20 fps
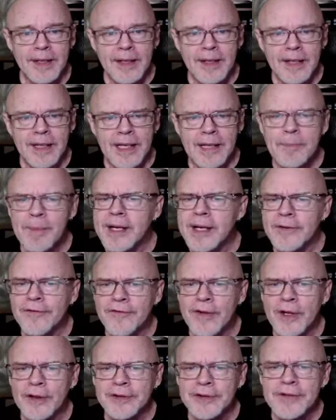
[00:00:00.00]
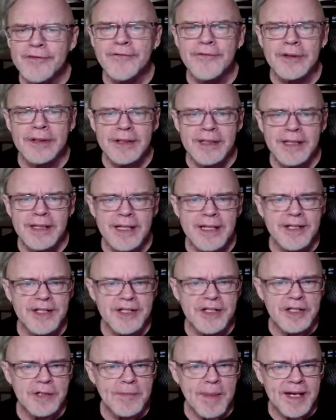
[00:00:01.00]
He might have felt differently, he
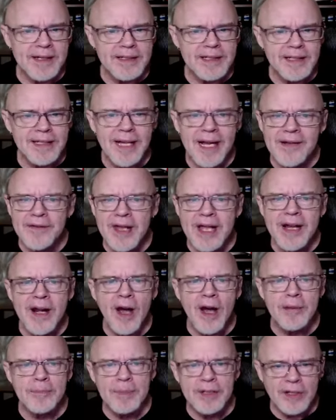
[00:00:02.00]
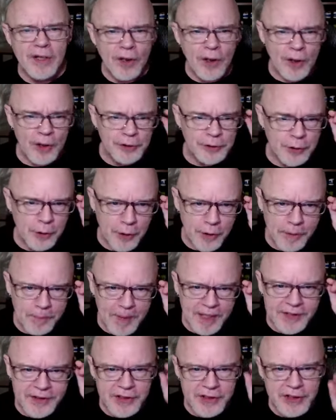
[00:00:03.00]
suspected, had they not been called north
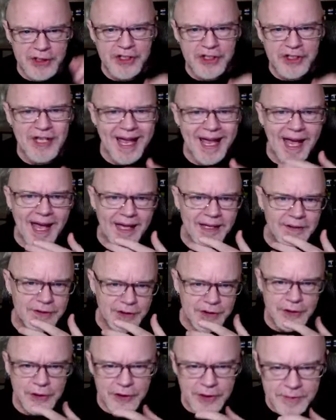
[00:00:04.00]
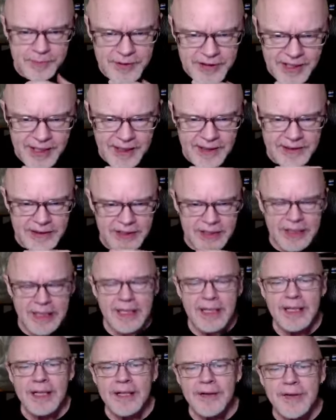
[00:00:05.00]
by such a sad circumstance,
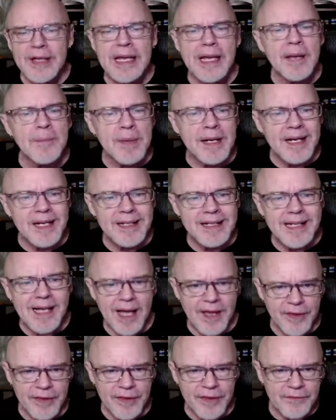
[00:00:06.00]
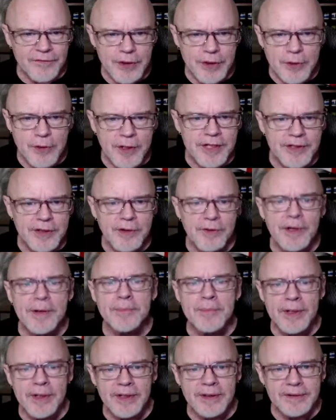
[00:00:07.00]
the imminent death of Duke
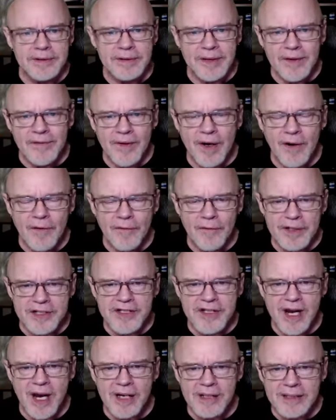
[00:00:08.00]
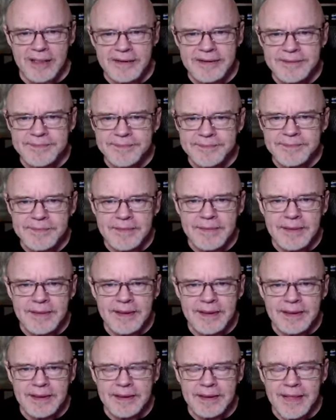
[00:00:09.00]
Isgrimnur of Elvritshalla.
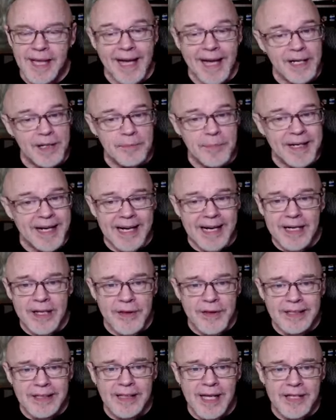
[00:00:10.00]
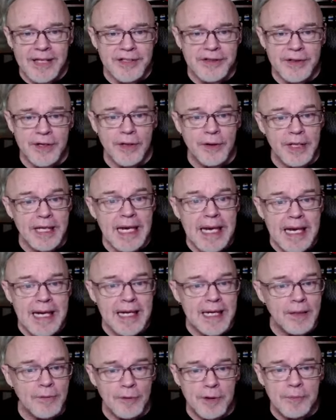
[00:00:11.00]
Had it been anything less, though,
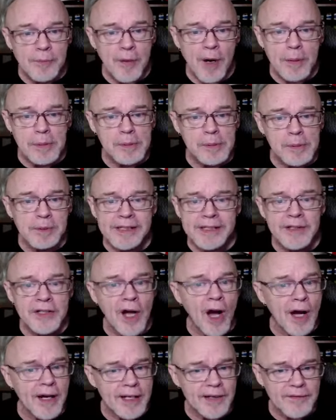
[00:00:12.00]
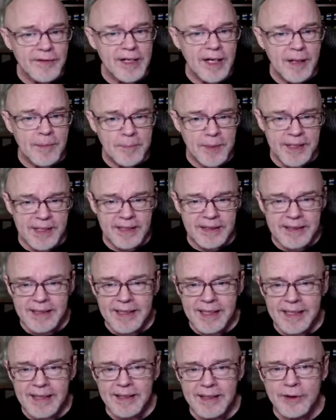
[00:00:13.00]
he would probably not have accompanied the
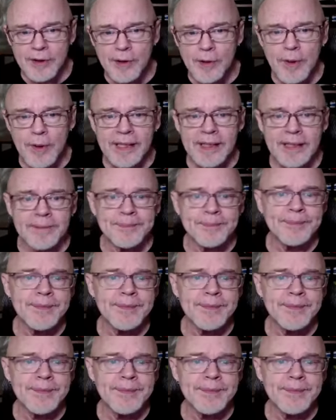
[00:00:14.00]
king and queen.